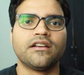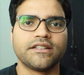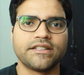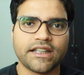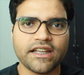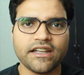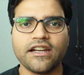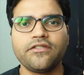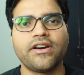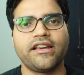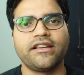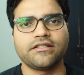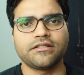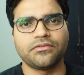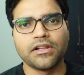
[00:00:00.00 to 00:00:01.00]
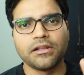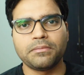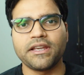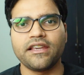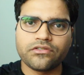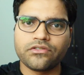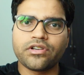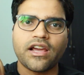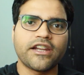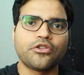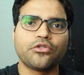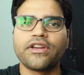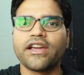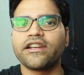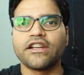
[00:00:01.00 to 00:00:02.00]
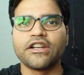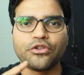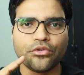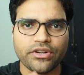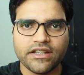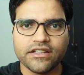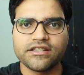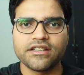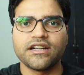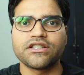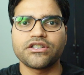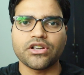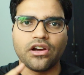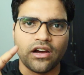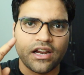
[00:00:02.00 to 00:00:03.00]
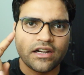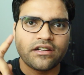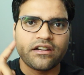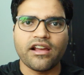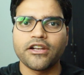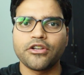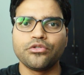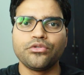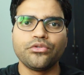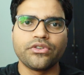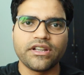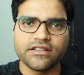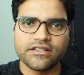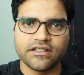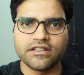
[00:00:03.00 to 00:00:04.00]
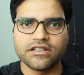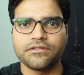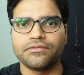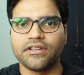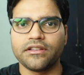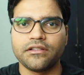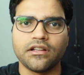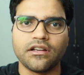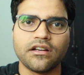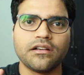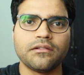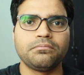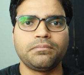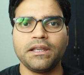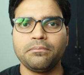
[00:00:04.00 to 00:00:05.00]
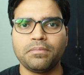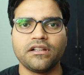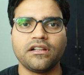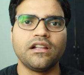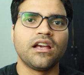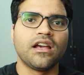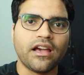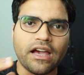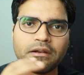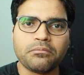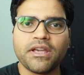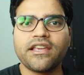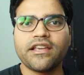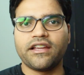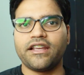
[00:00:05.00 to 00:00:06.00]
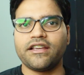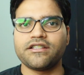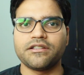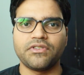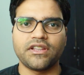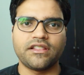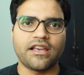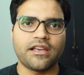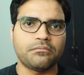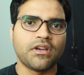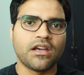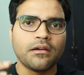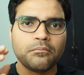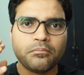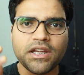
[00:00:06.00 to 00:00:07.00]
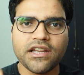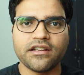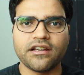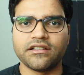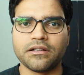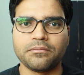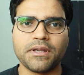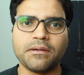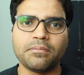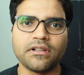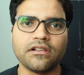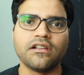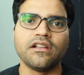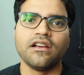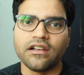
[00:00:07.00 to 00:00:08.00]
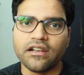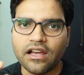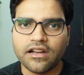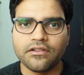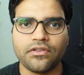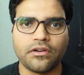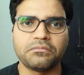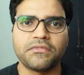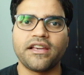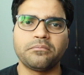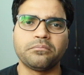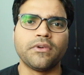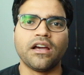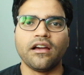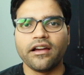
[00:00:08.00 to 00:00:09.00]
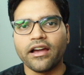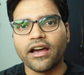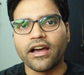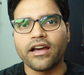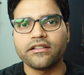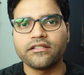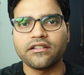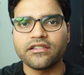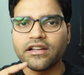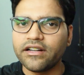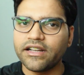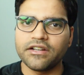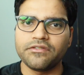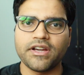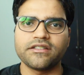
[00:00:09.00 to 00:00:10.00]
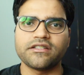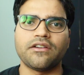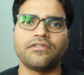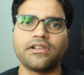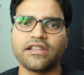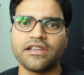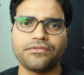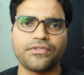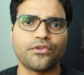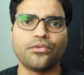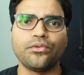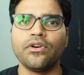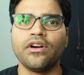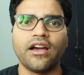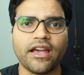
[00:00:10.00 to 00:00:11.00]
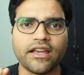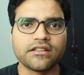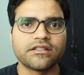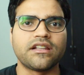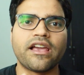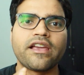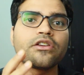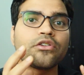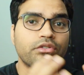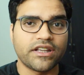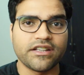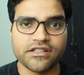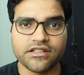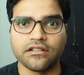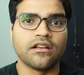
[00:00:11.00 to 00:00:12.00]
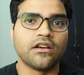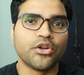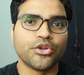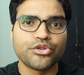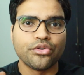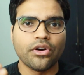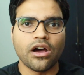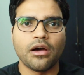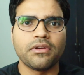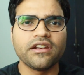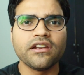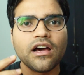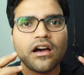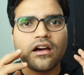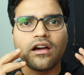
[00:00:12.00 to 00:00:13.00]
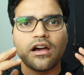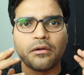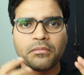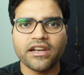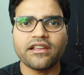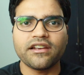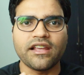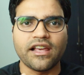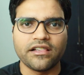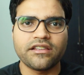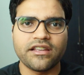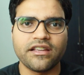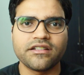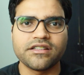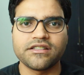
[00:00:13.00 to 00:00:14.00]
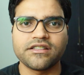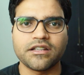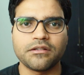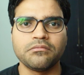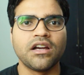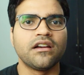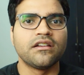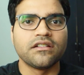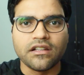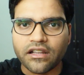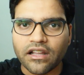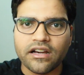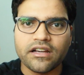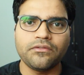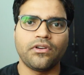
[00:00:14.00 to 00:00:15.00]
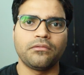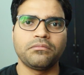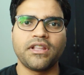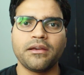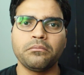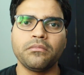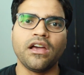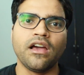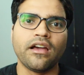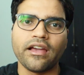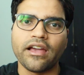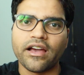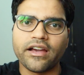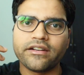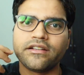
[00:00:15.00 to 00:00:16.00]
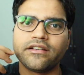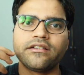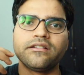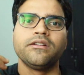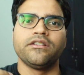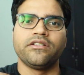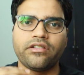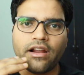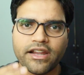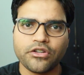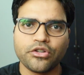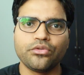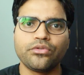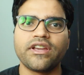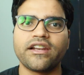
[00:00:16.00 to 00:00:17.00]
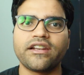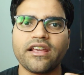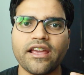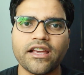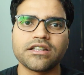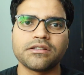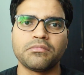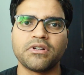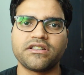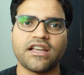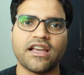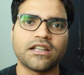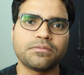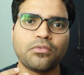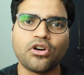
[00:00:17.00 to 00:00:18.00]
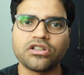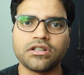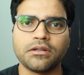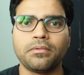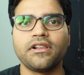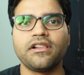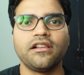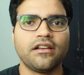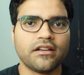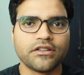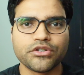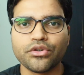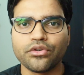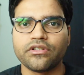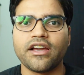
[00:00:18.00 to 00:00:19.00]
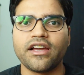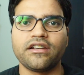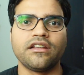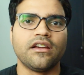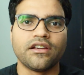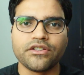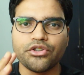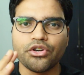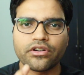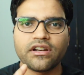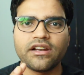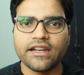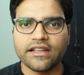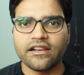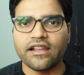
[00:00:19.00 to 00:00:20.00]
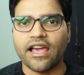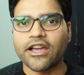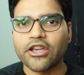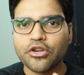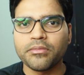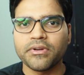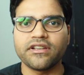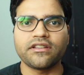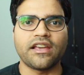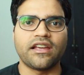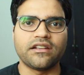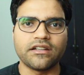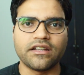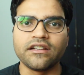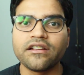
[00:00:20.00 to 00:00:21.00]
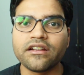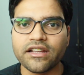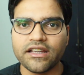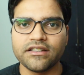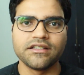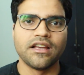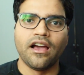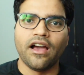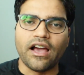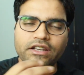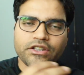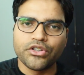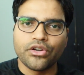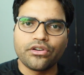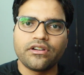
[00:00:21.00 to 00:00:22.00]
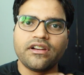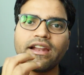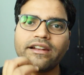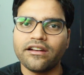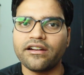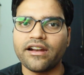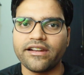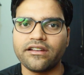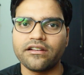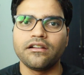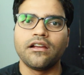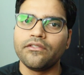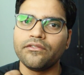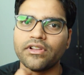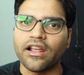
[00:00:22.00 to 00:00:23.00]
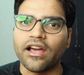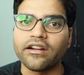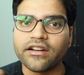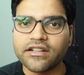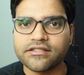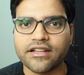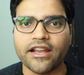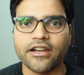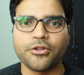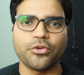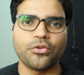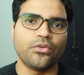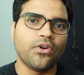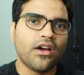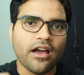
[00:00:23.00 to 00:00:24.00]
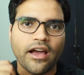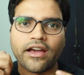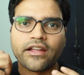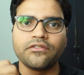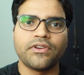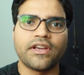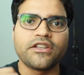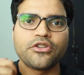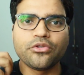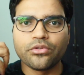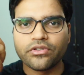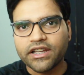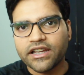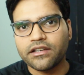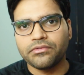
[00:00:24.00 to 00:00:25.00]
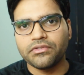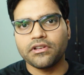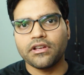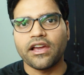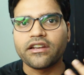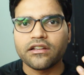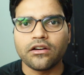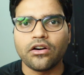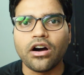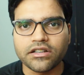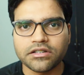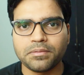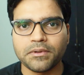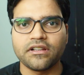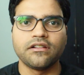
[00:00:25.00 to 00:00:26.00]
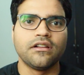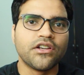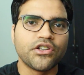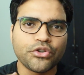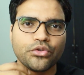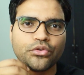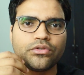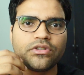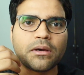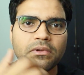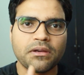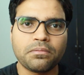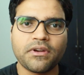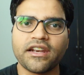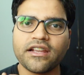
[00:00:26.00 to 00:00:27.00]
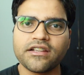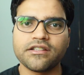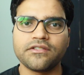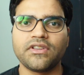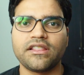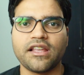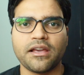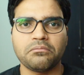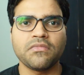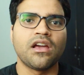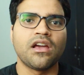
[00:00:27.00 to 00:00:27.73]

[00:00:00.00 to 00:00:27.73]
Second advice will be try to get into research and try to do research with people and make connection with them, meet other people, learn from them. And the third advice I will give you is like rotation. So in American healthcare system, learn from them and try to get as much as possible so that your clinical acumen can increase and your letter writer will understand you. And when you rotate at a hospital, you develop connection with them.